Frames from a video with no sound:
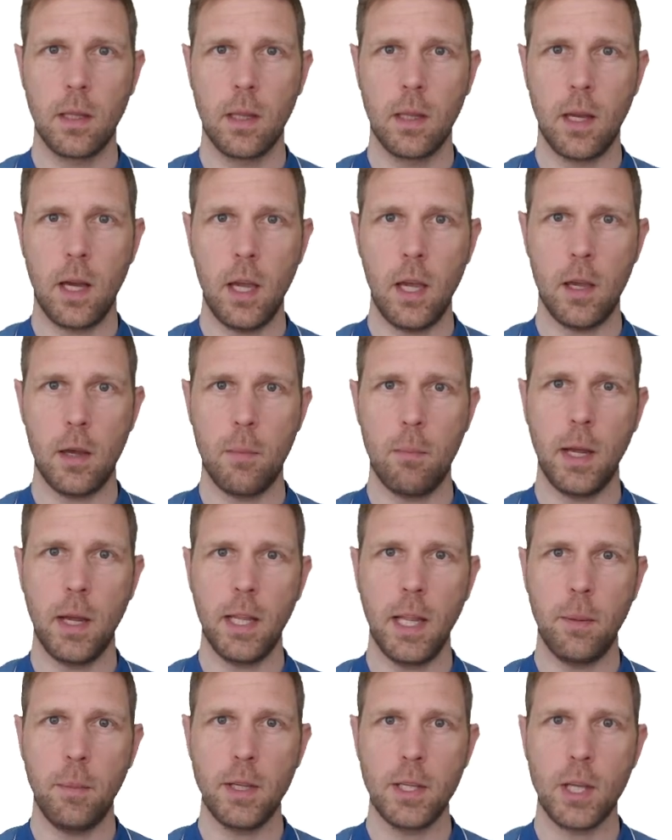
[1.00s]
Hi,
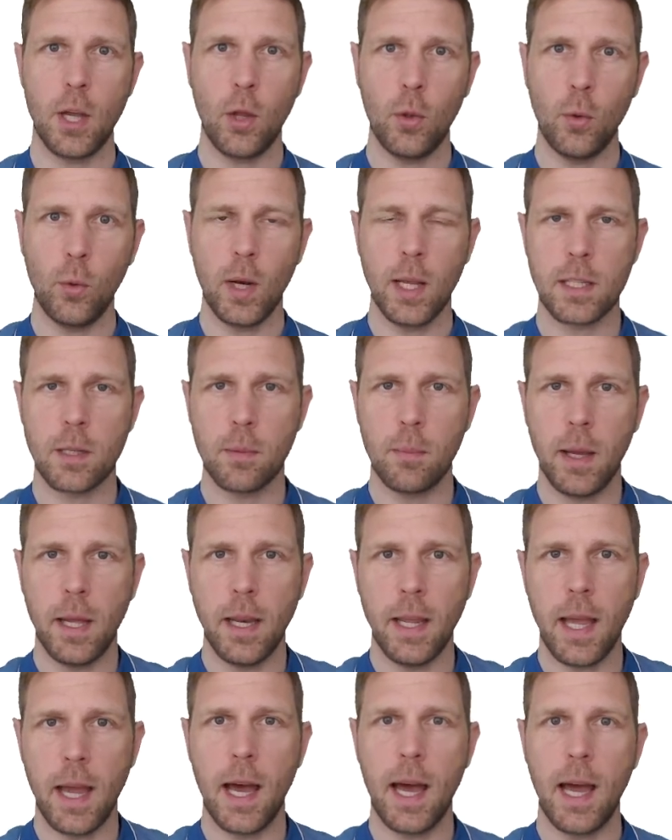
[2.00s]
my name is Jan Ole
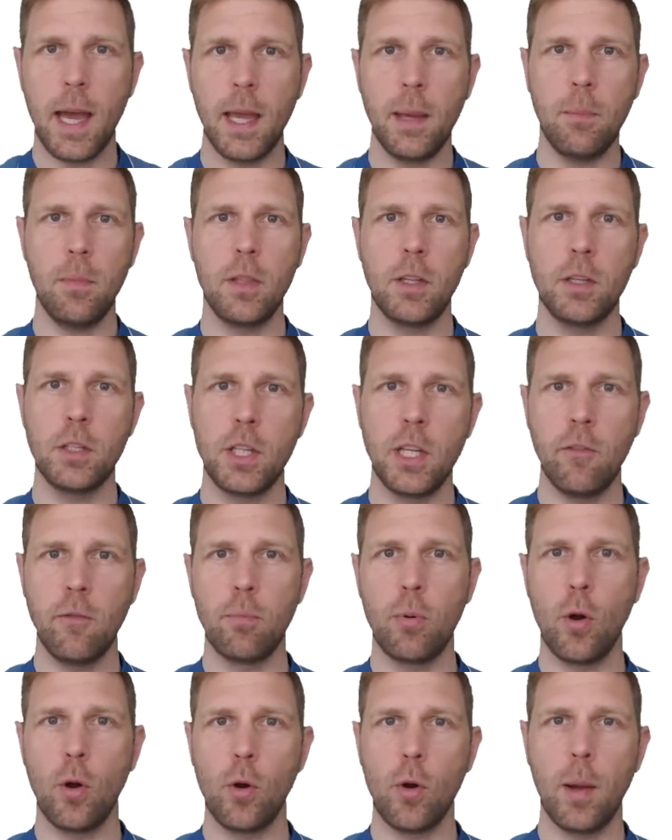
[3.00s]
Hesselberg. I'm the
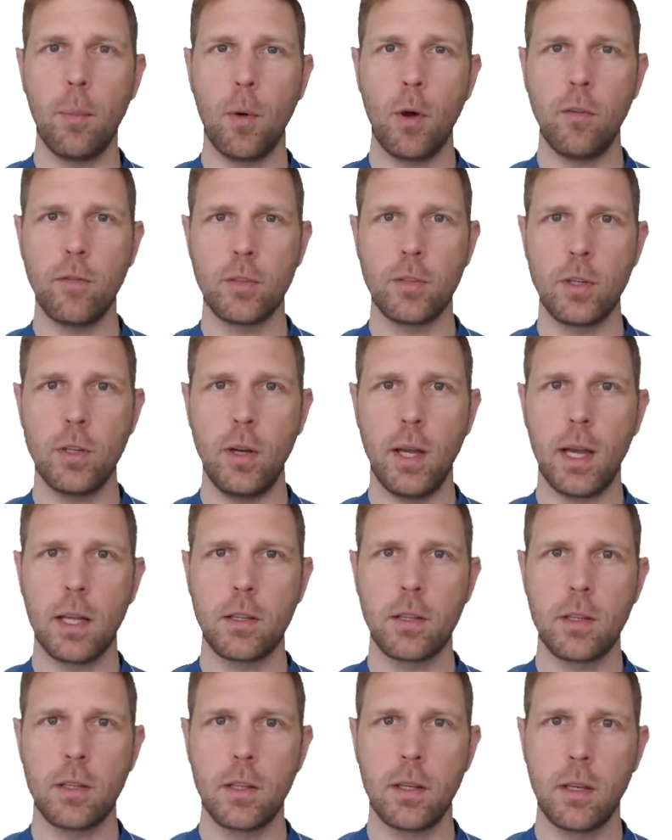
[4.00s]
Chief Program Officer
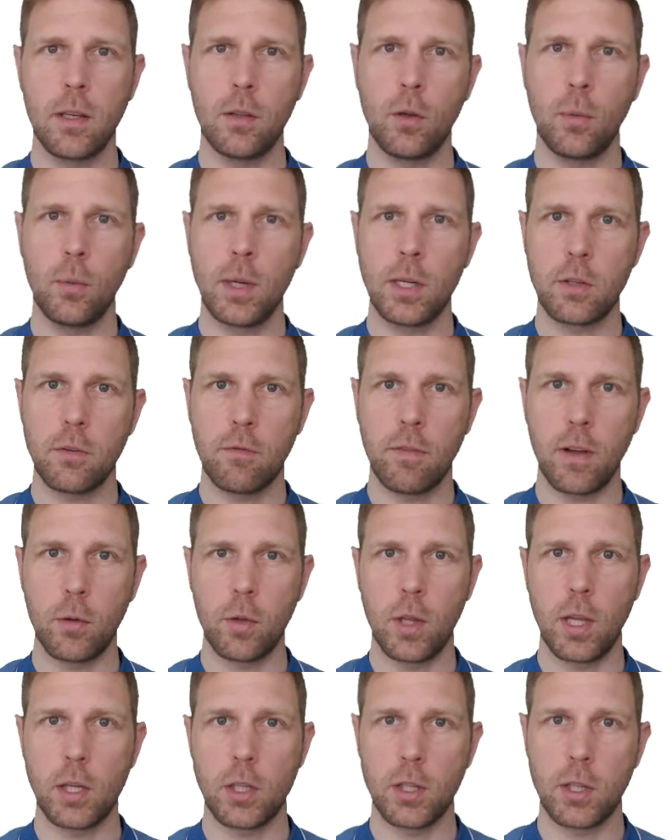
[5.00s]
at the Norwegian
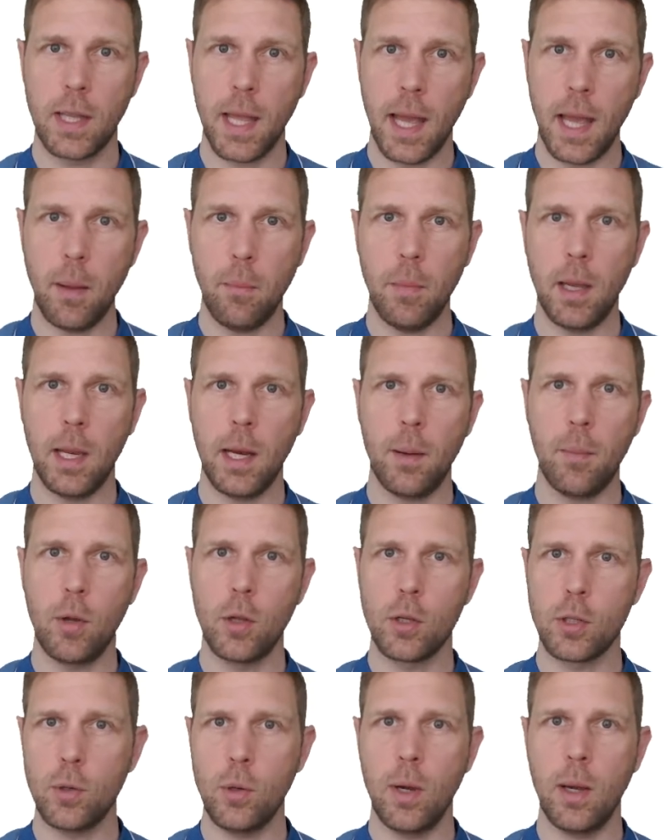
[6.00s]
Foundation DAM, and I'm
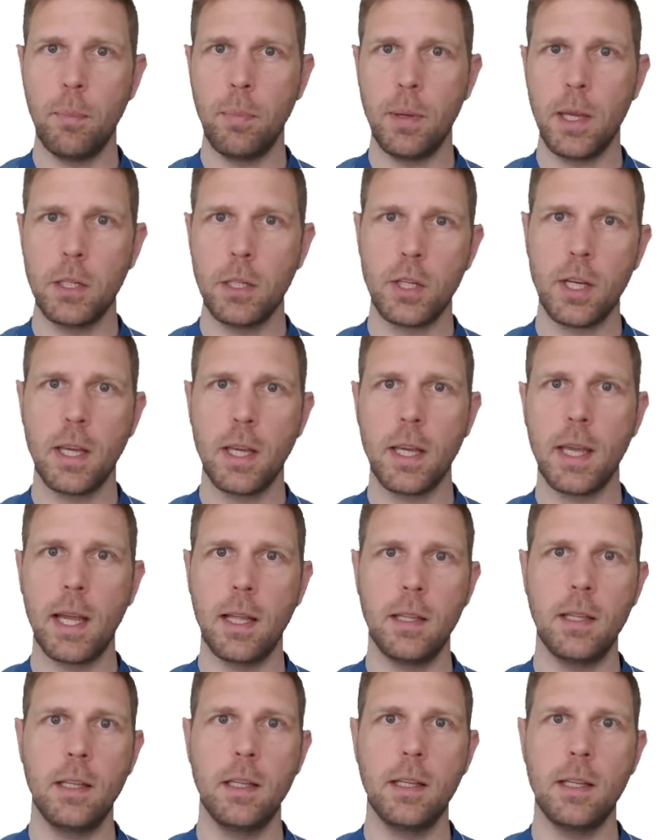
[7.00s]
also a PhD
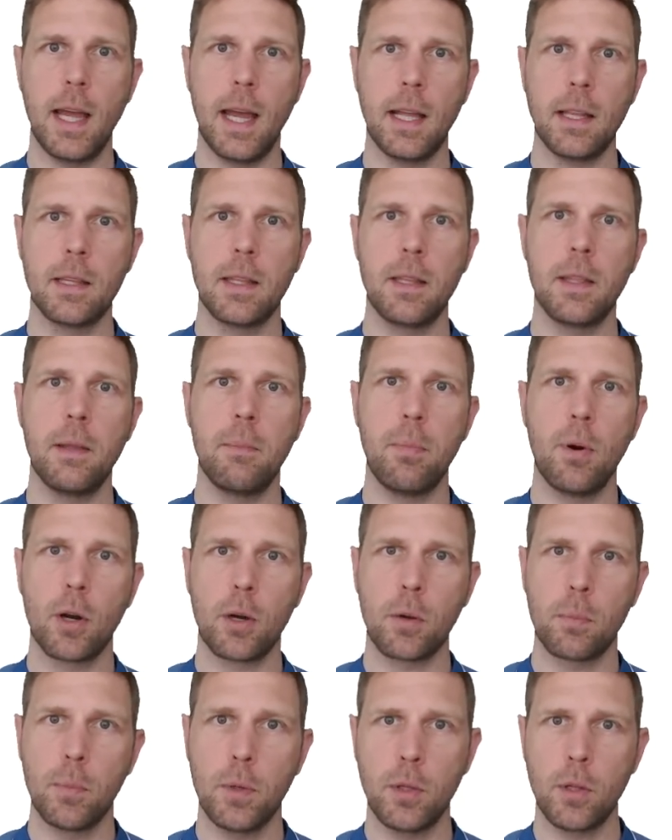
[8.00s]
candidate at the
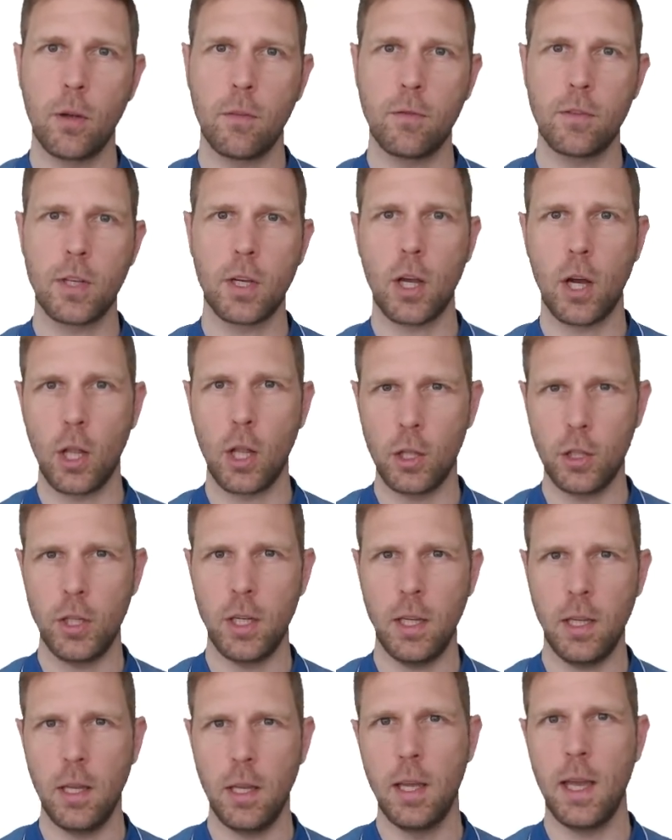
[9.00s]
Department of
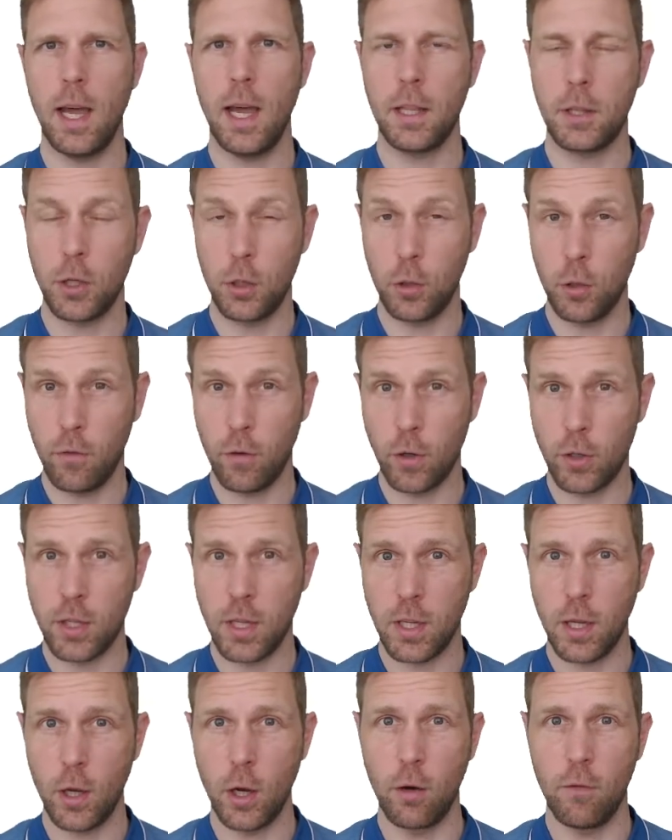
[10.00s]
Psychology at the
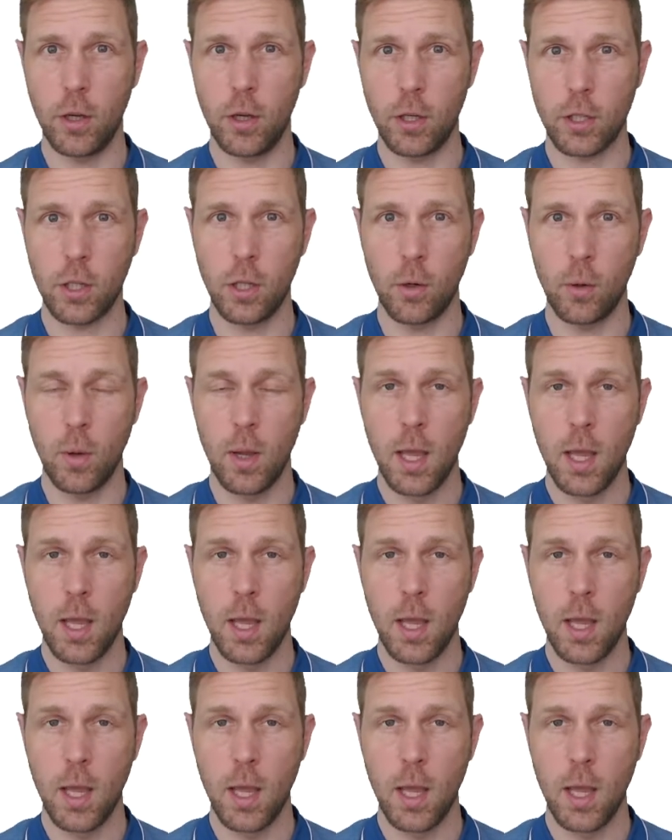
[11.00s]
University of Oslo.